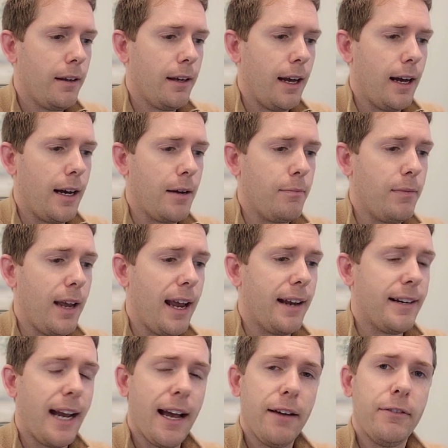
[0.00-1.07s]

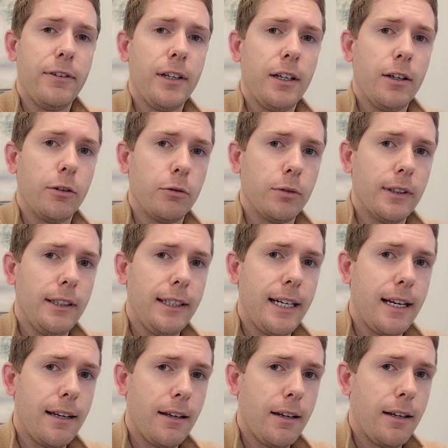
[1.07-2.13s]
and have
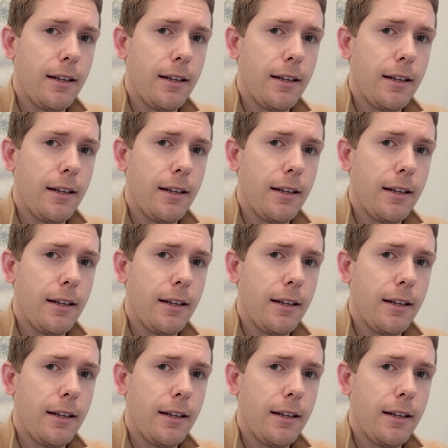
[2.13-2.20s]
really